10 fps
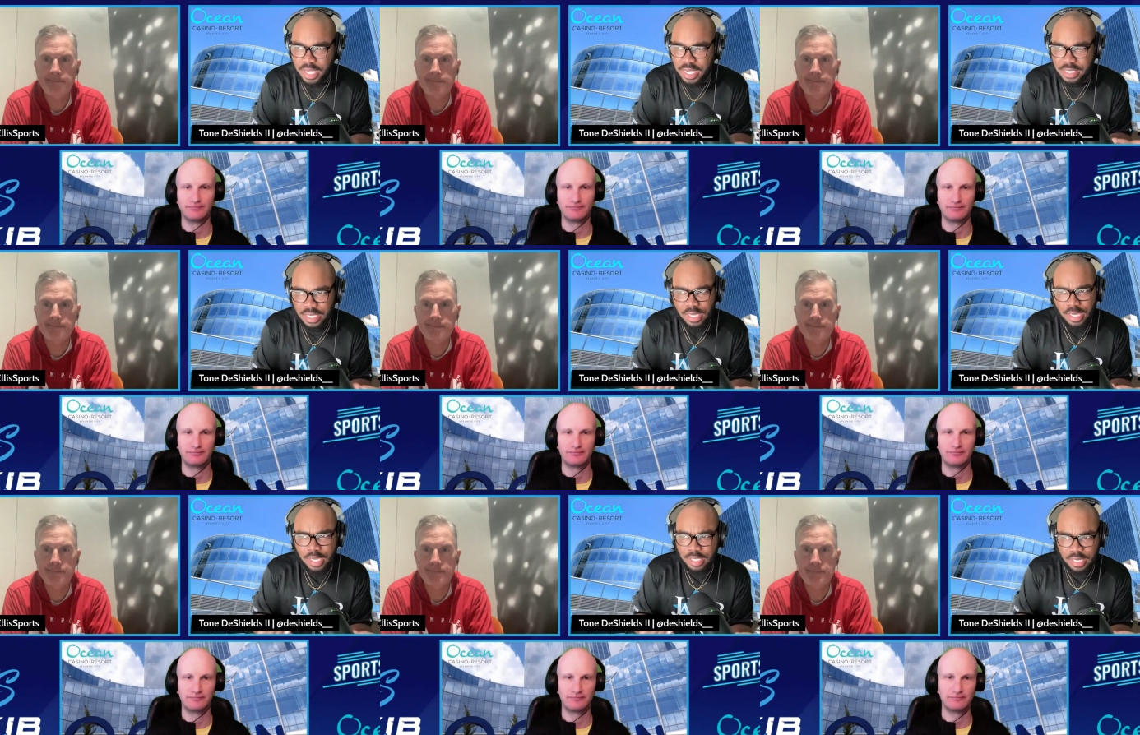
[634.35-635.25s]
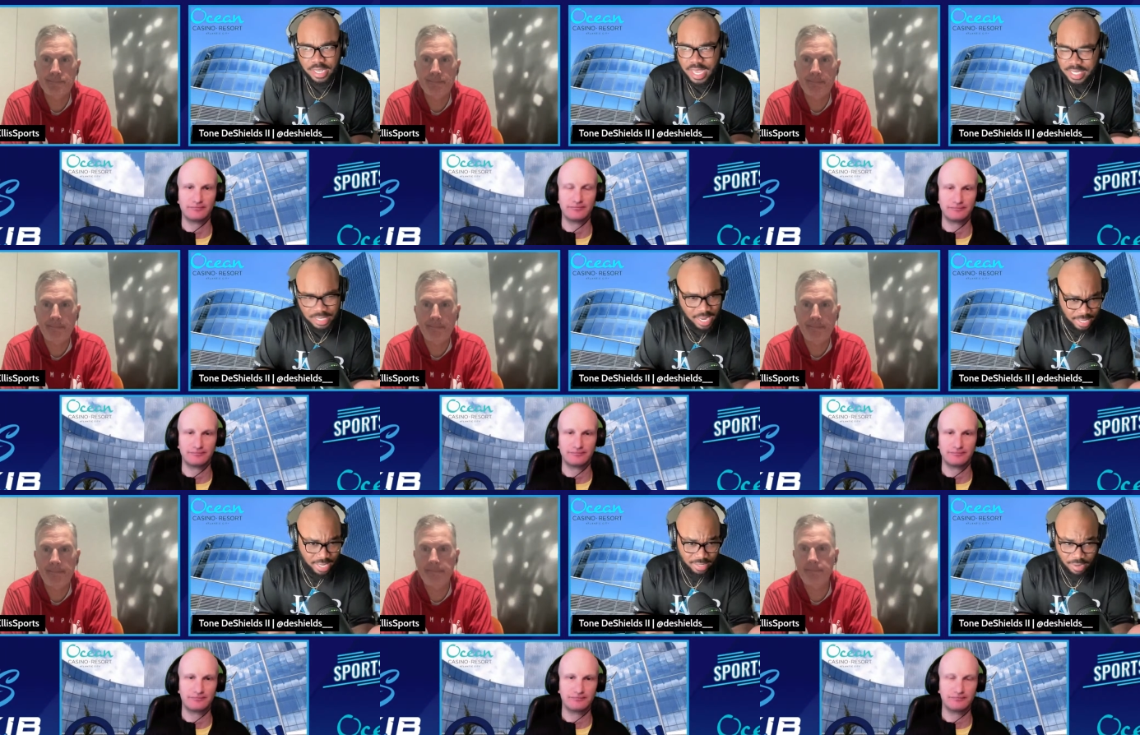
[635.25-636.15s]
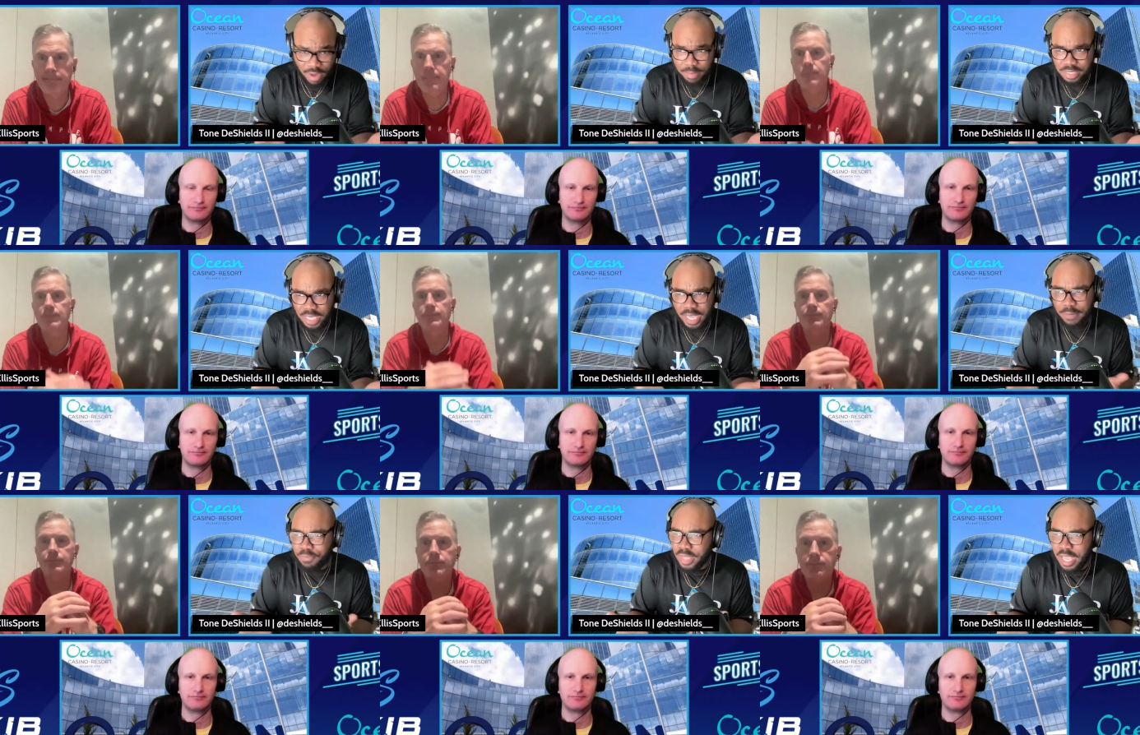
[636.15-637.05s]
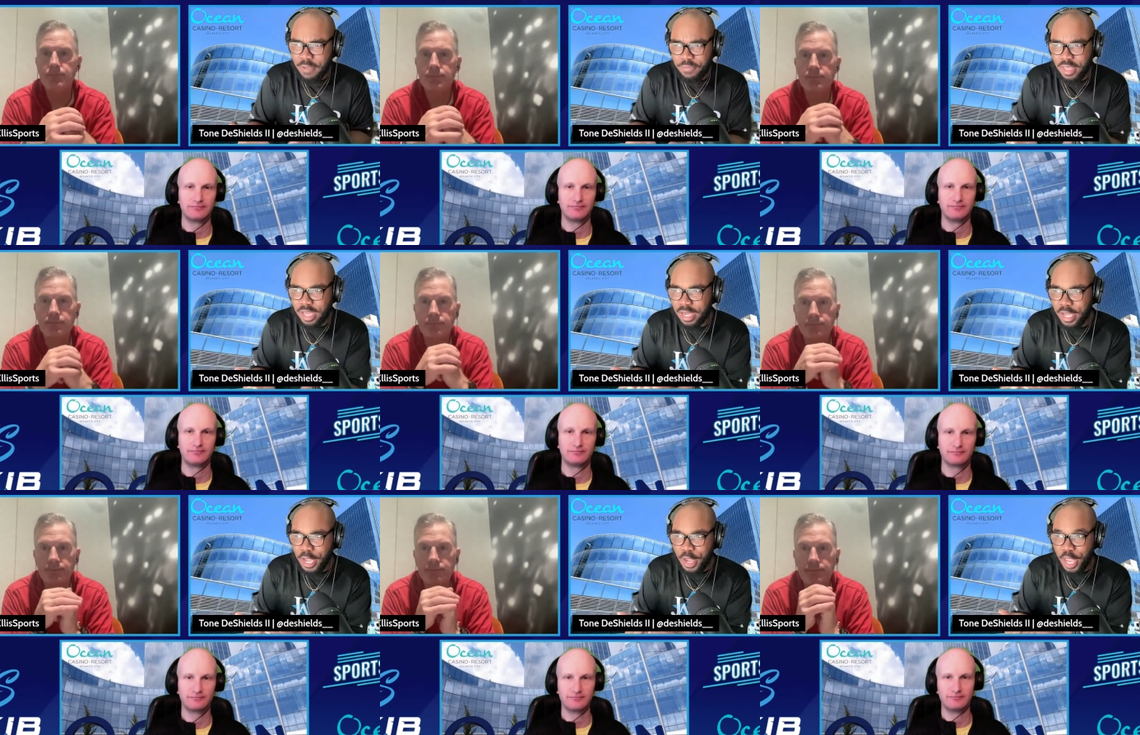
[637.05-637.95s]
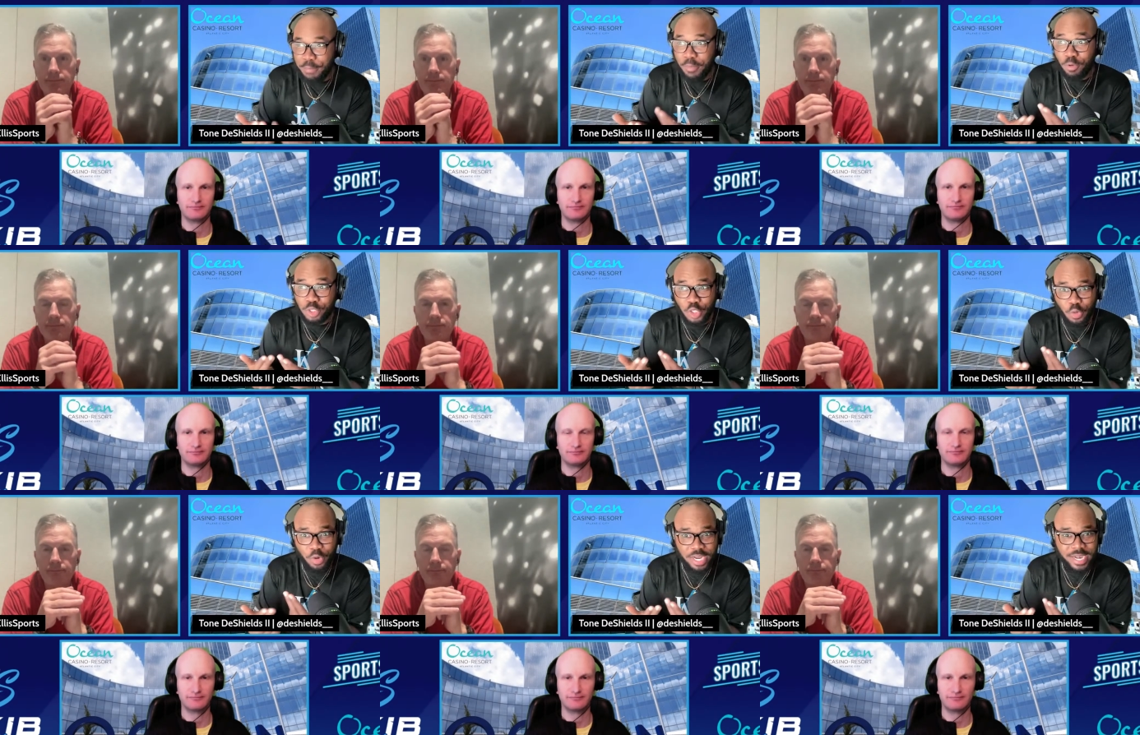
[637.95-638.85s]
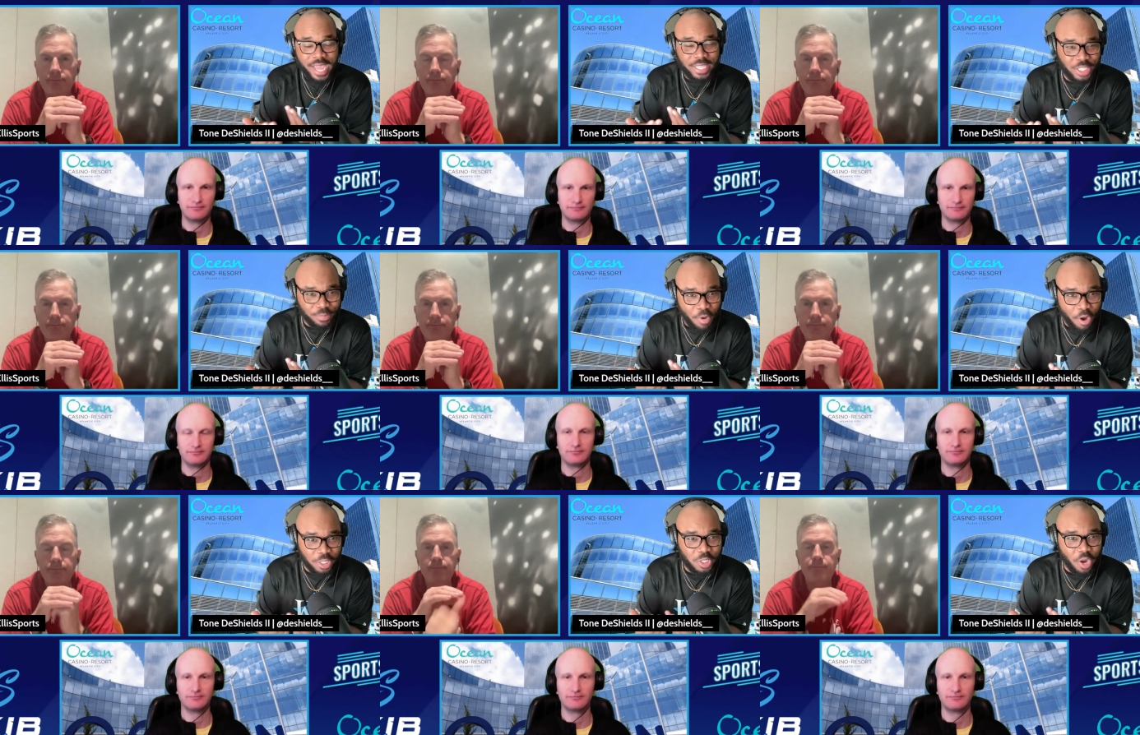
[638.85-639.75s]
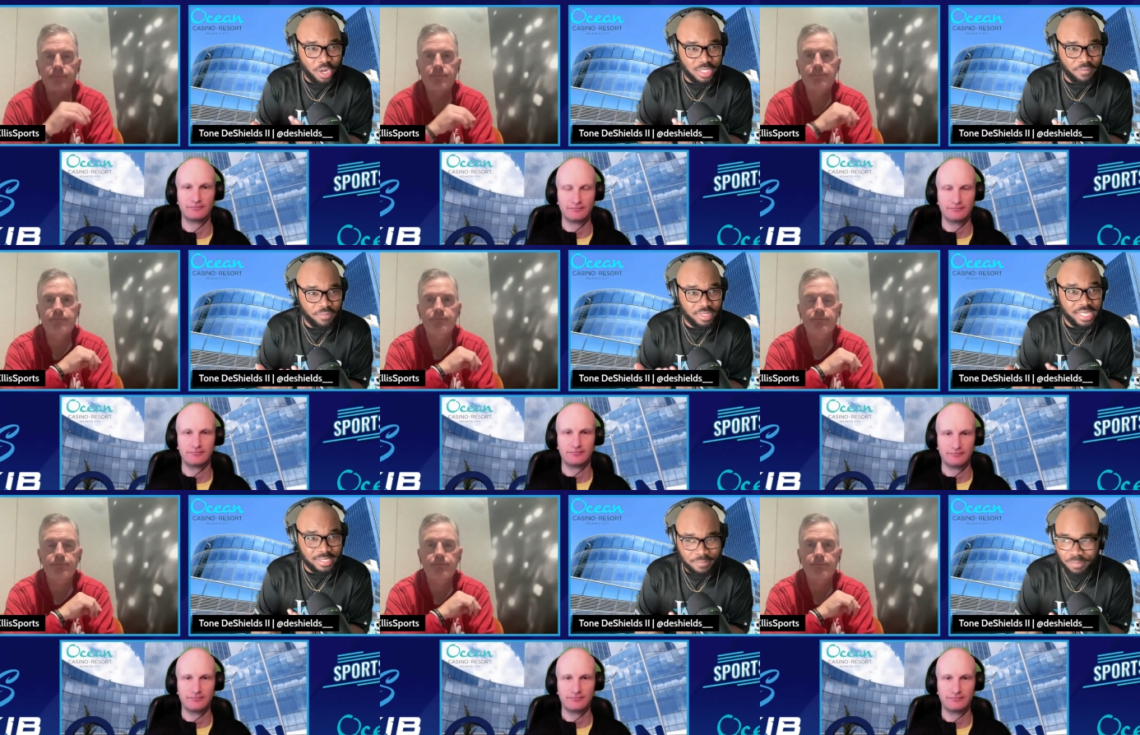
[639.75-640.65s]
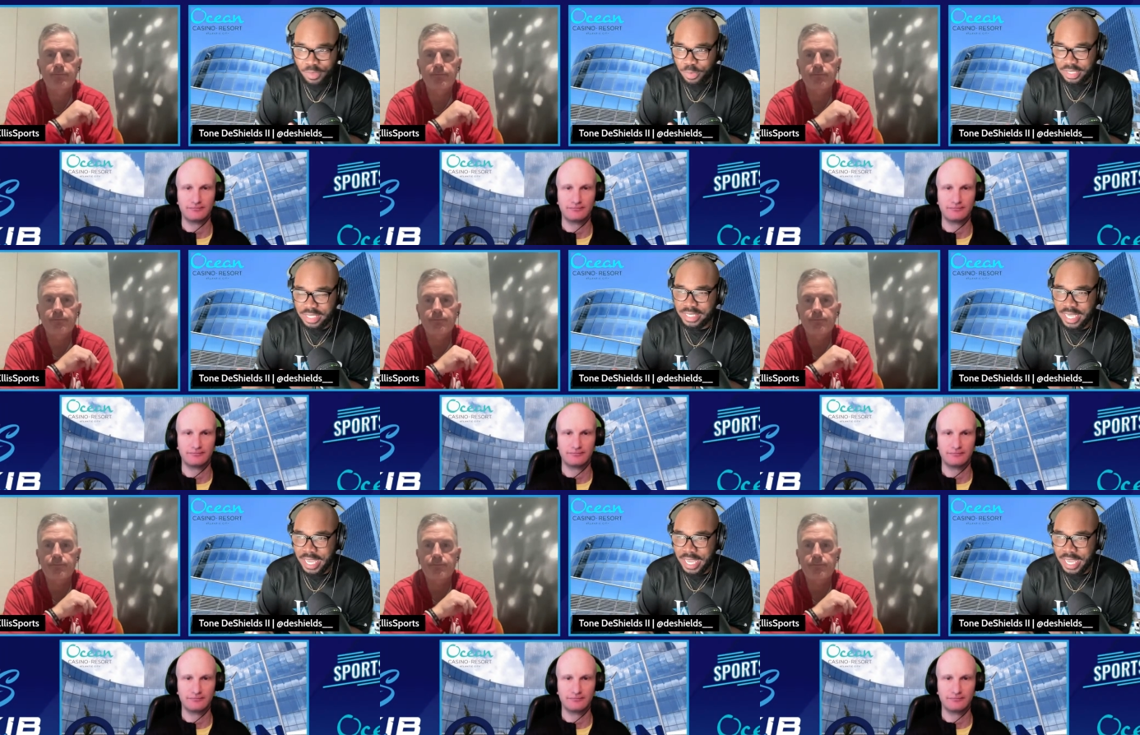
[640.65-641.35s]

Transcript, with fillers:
Speaker 1: Because, yes, like Rob said, if the emotional connection part is starting to fleet with this